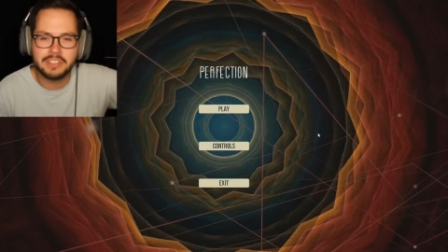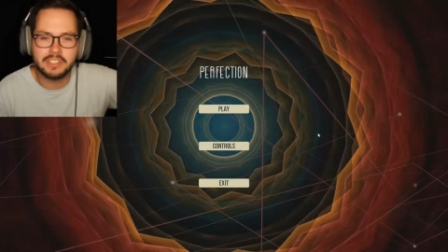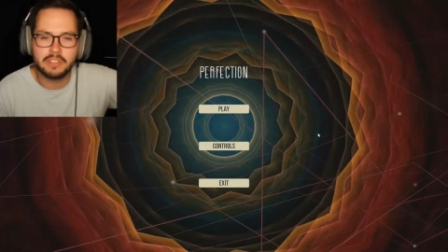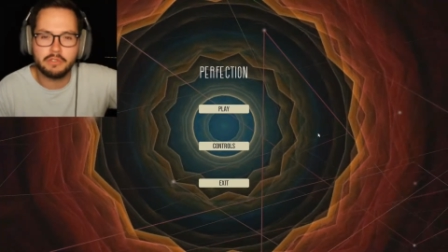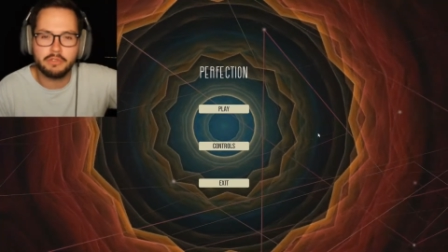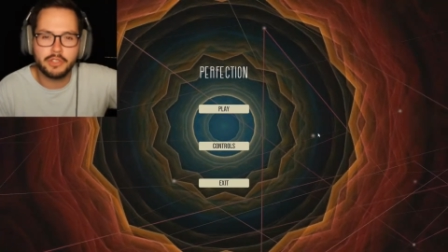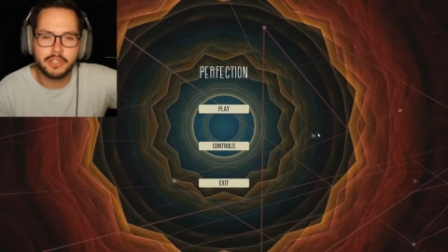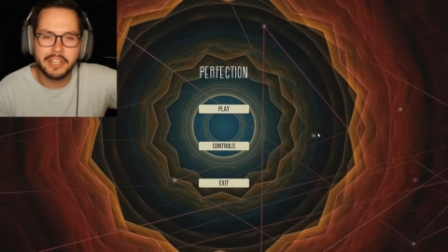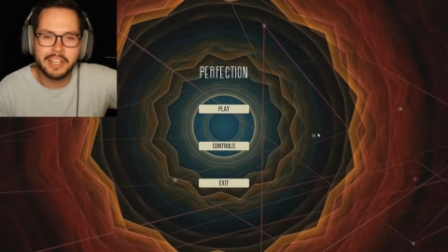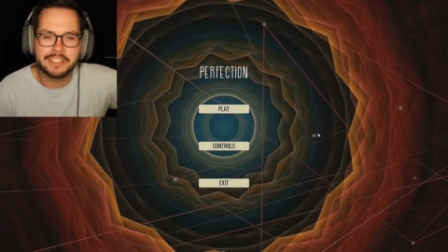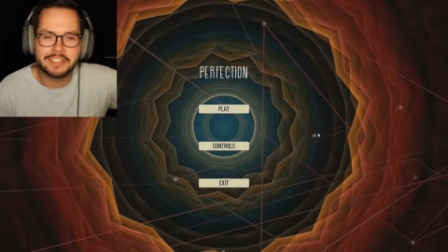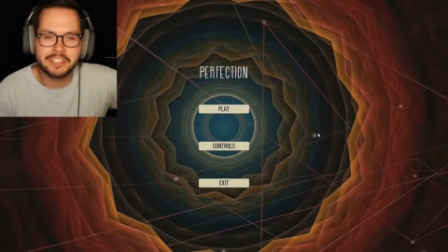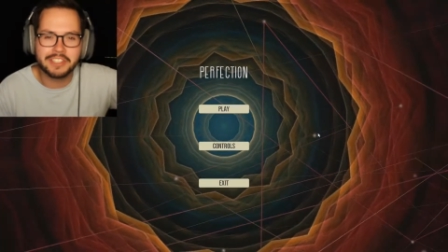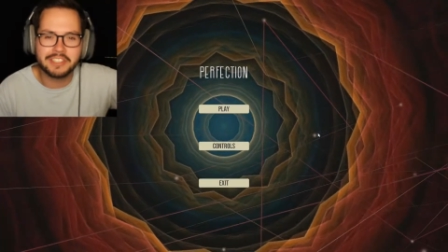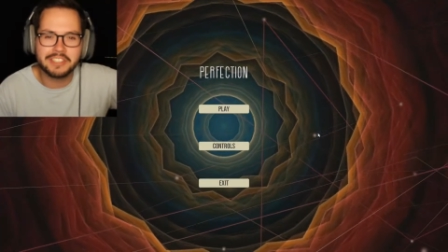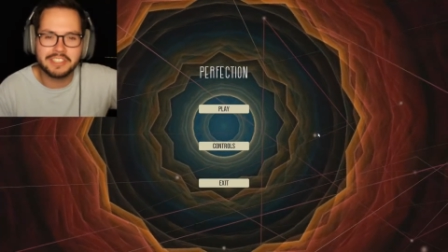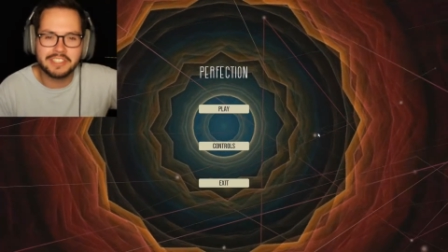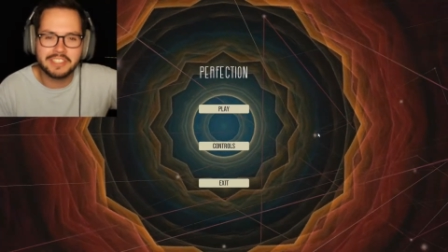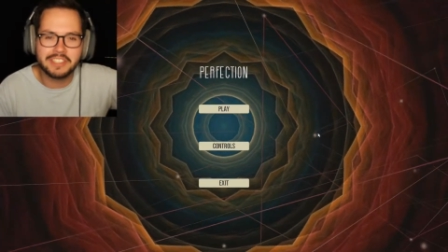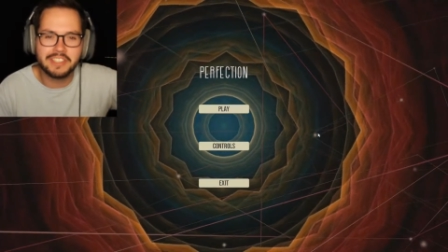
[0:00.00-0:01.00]
and if you guys like
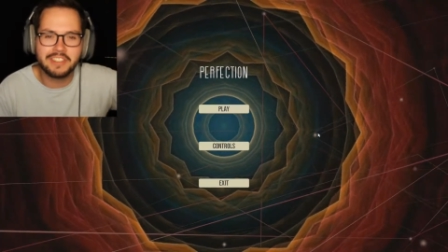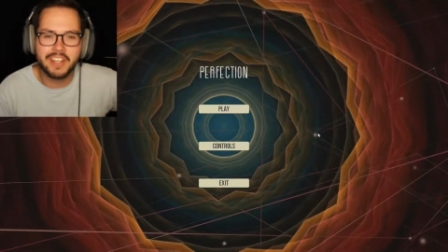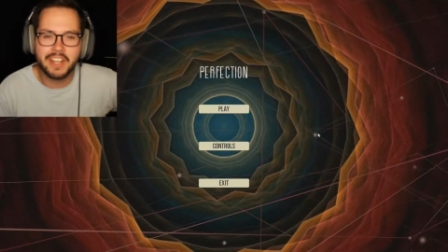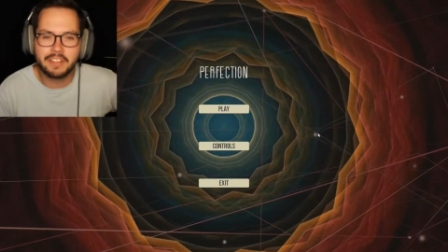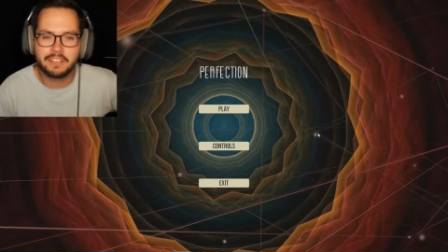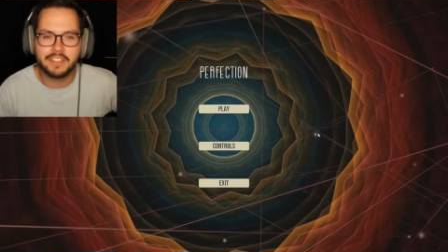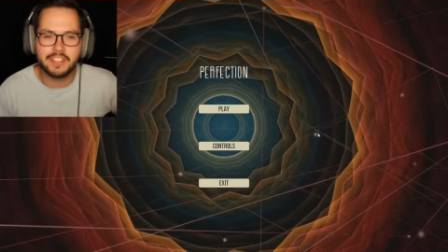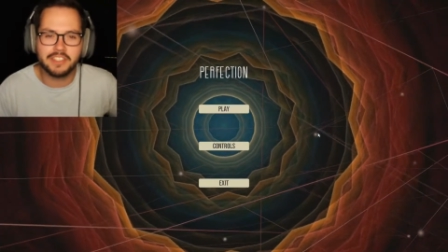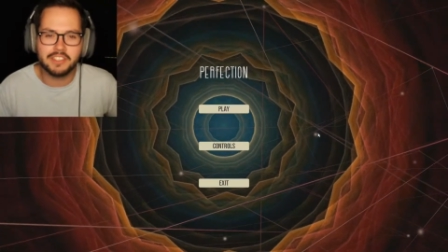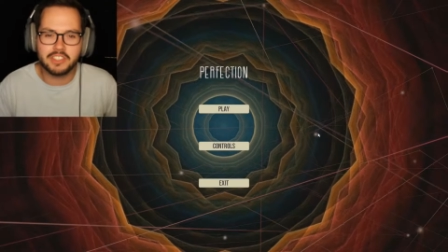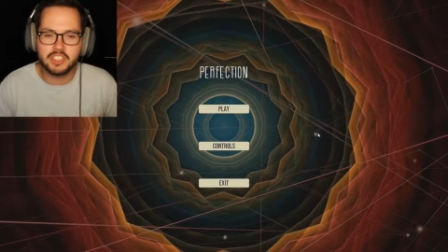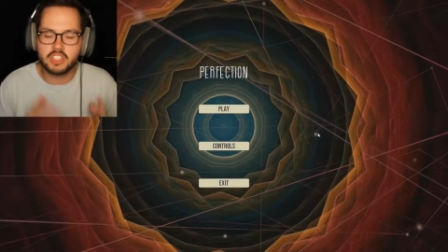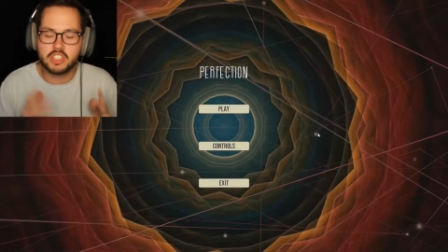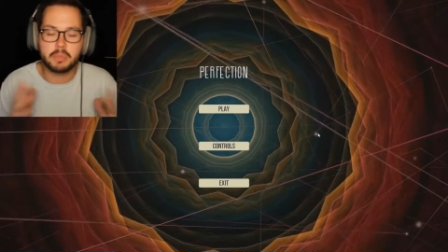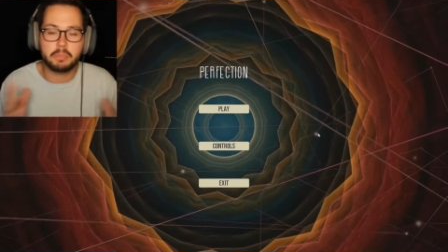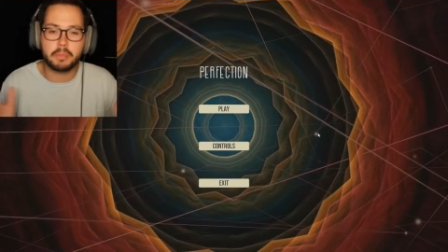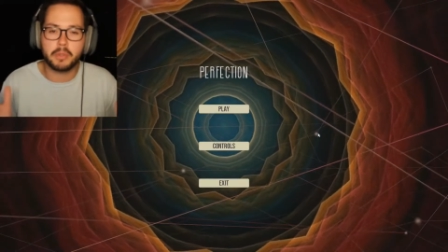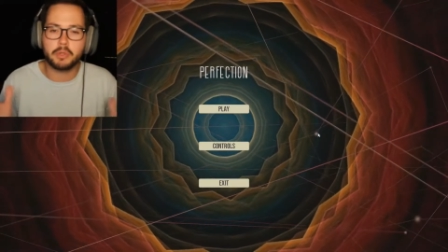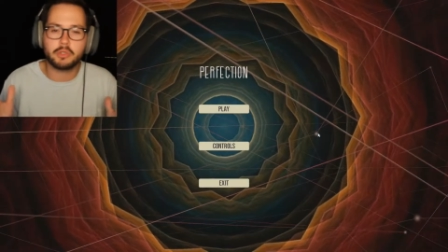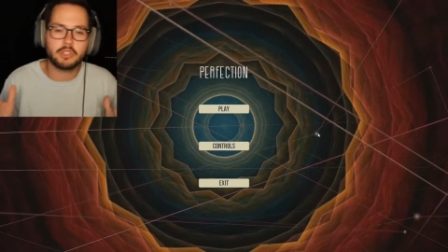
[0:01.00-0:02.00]
to see that, then
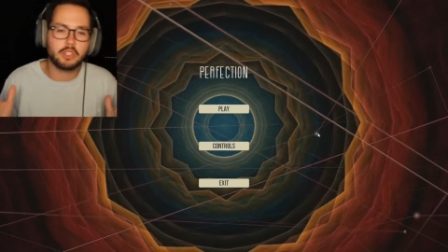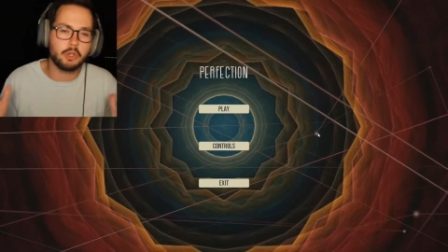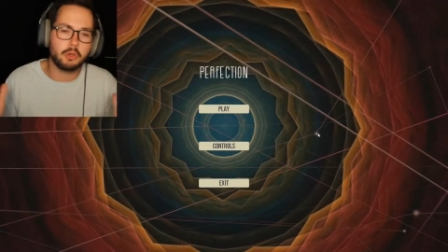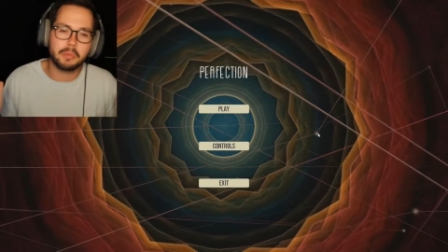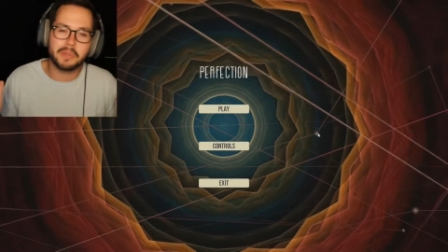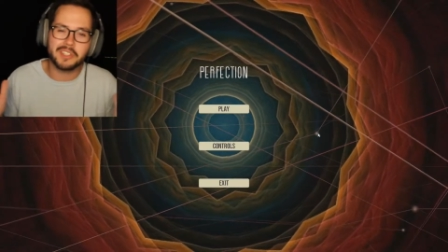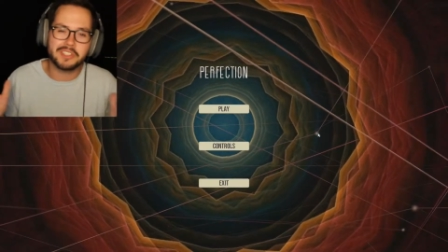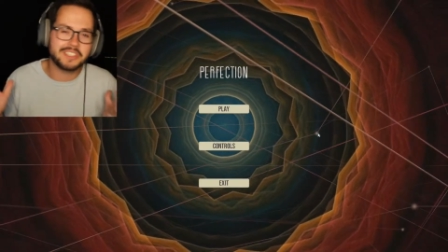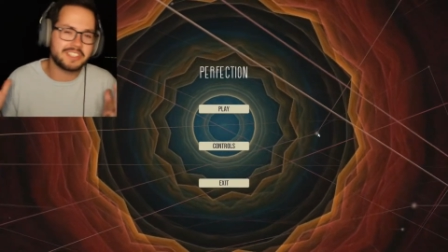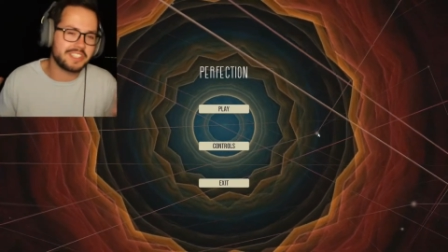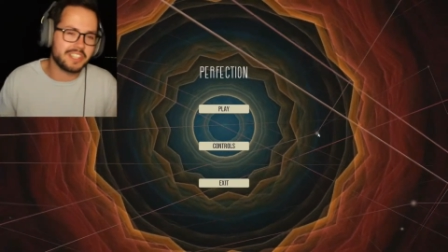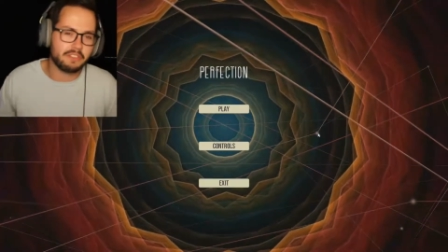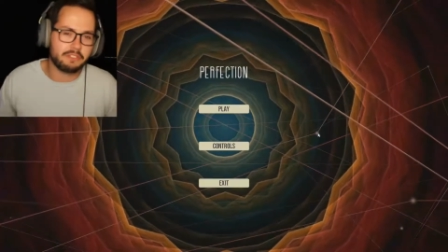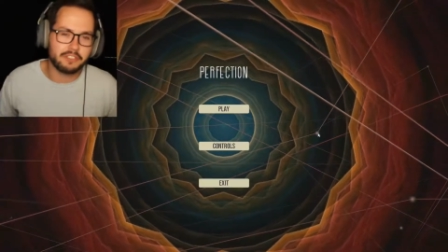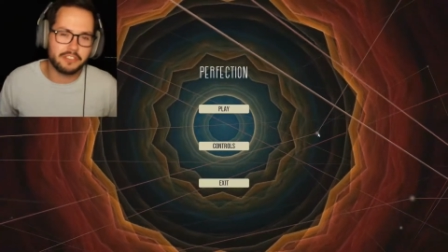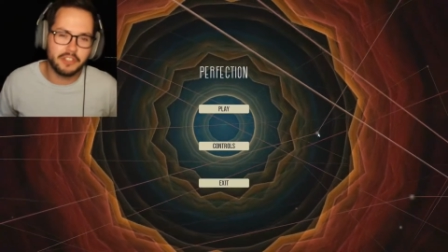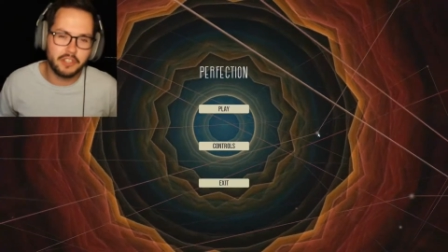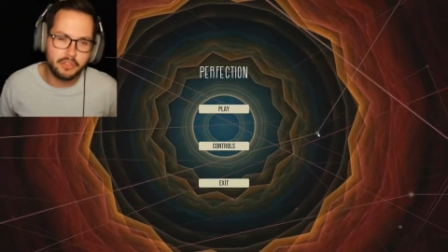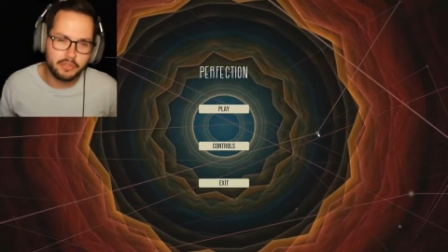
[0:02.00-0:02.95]
Spooktober is definitely